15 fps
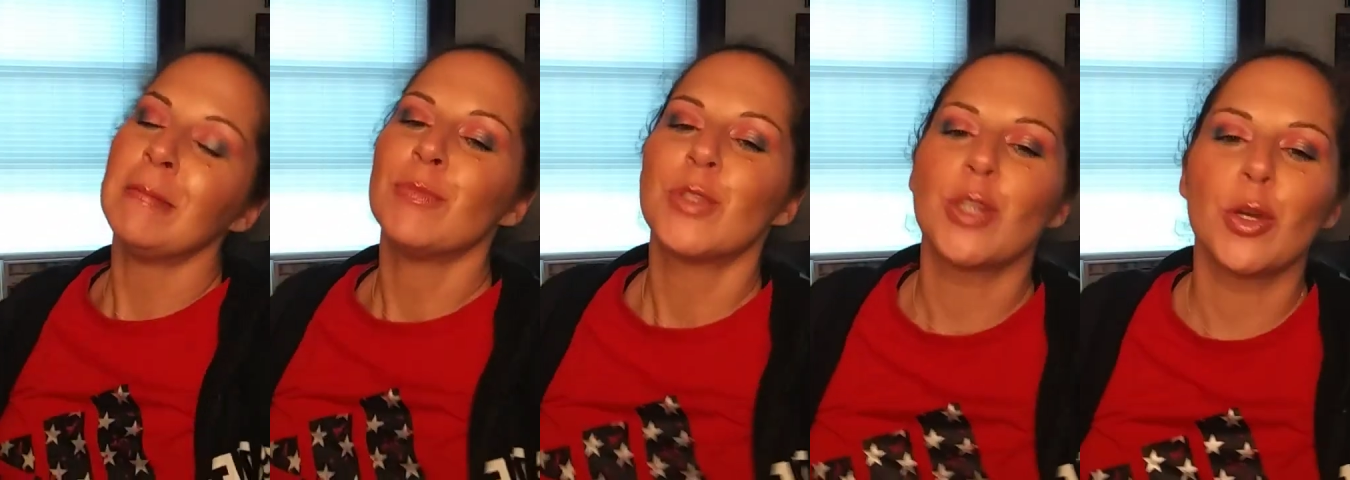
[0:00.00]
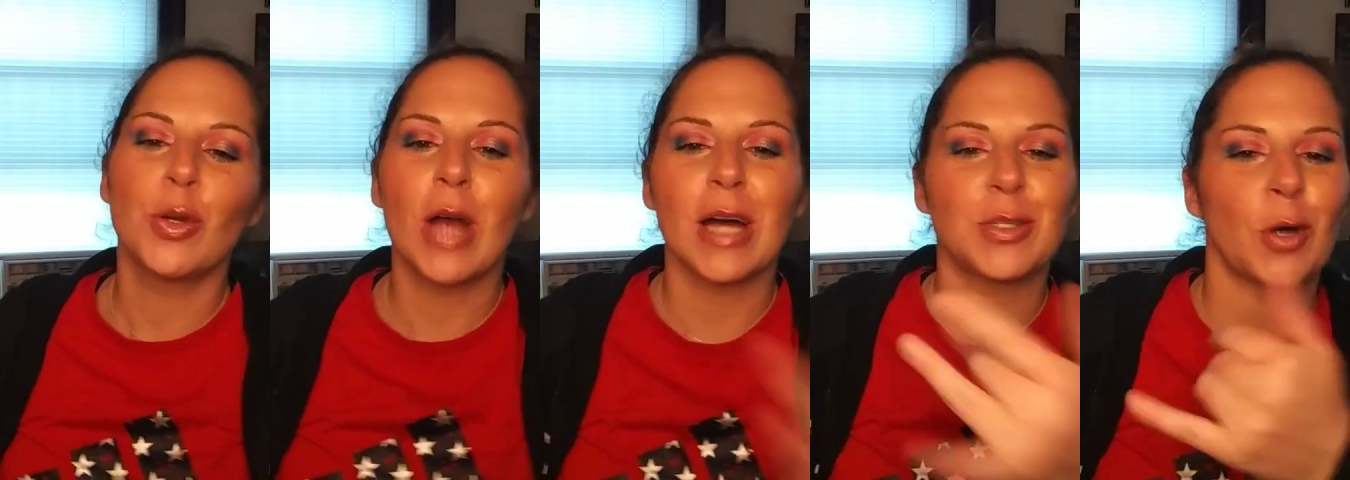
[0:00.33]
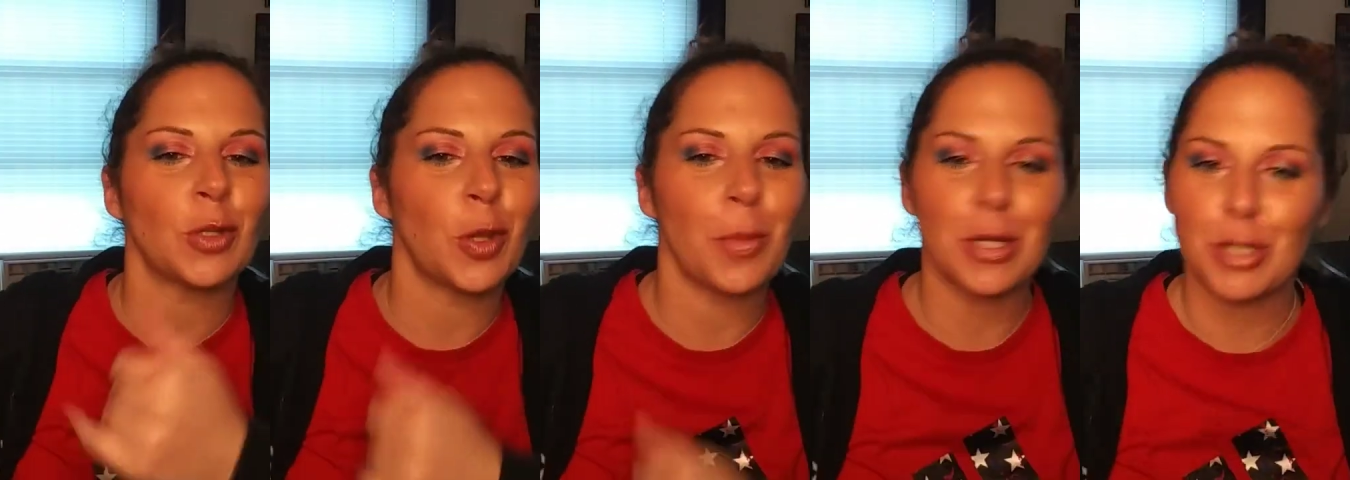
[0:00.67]
so you guys
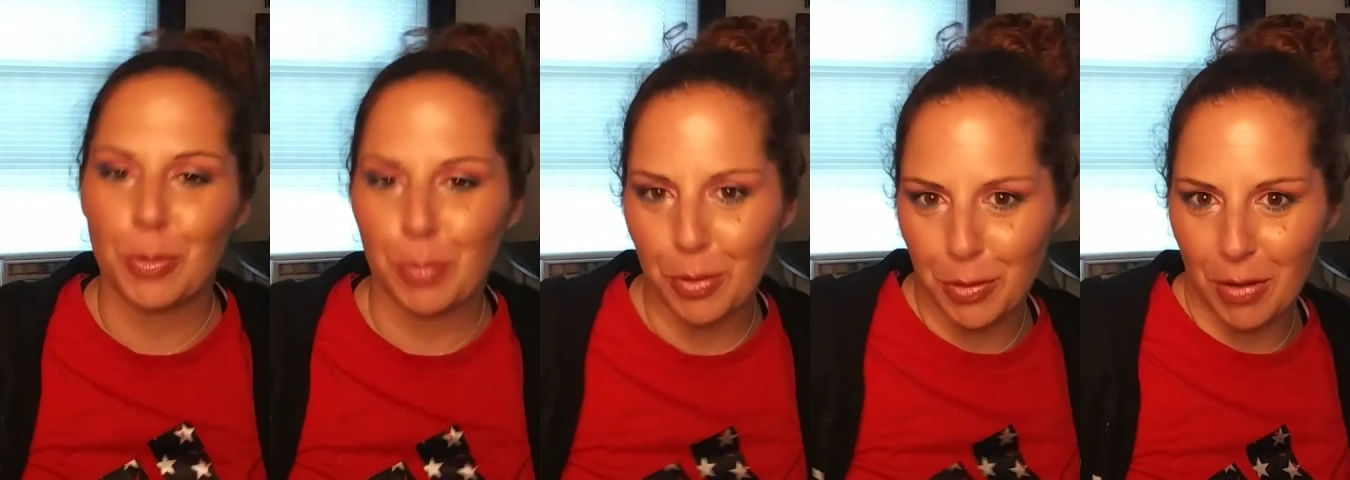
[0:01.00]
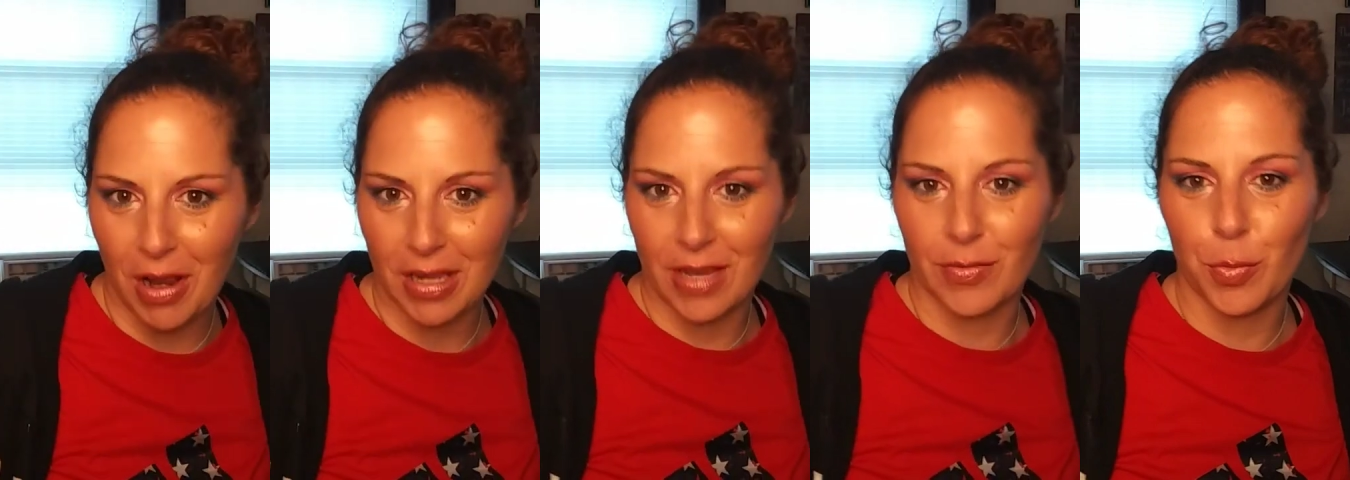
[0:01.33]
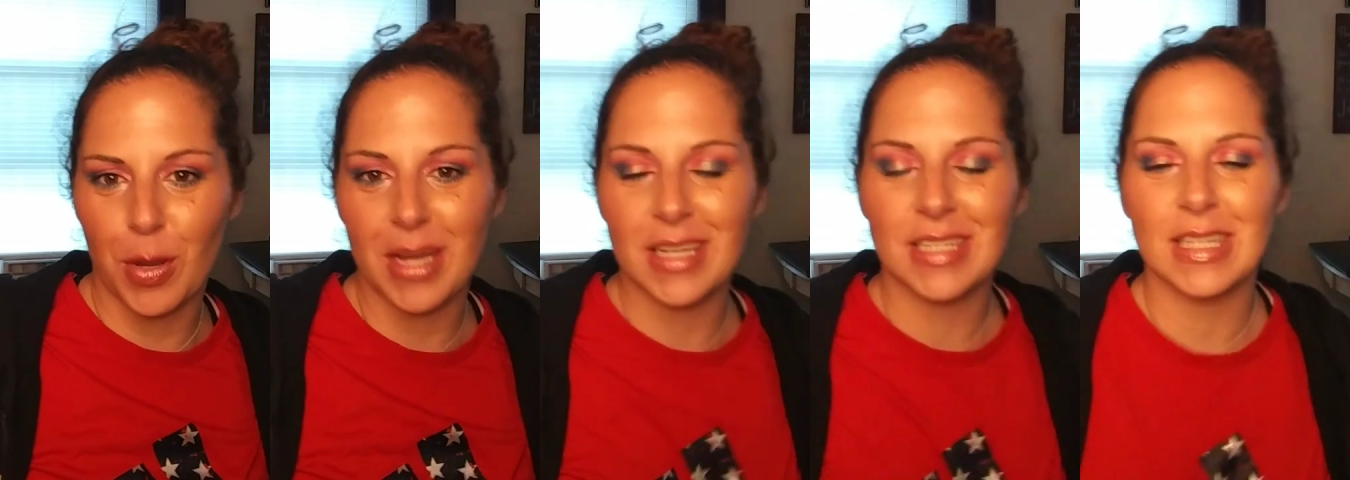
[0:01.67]
all know my triple threat
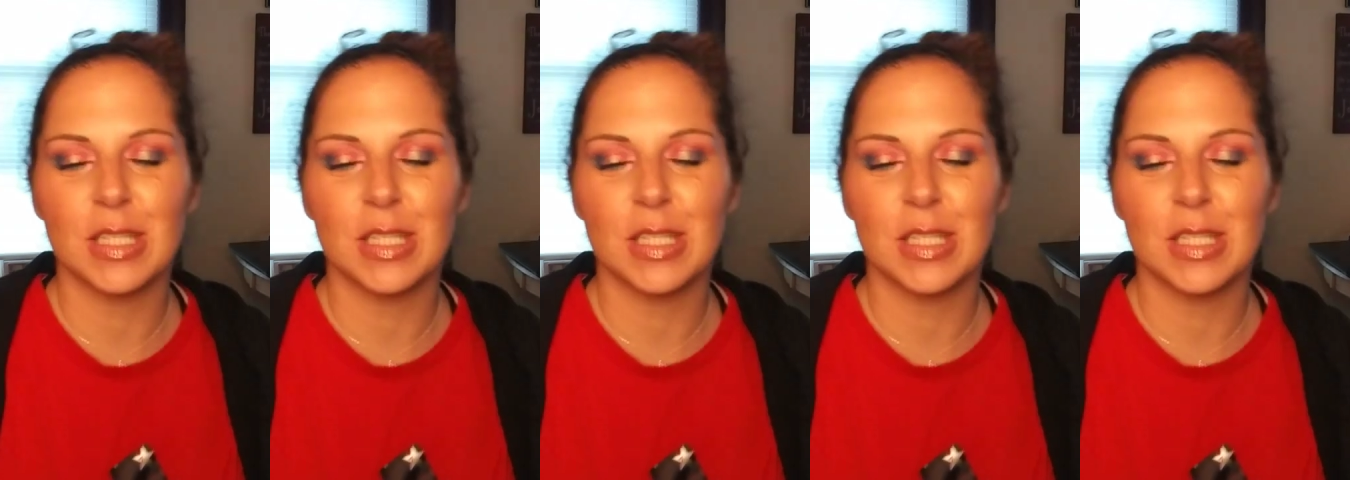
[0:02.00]
giveaways.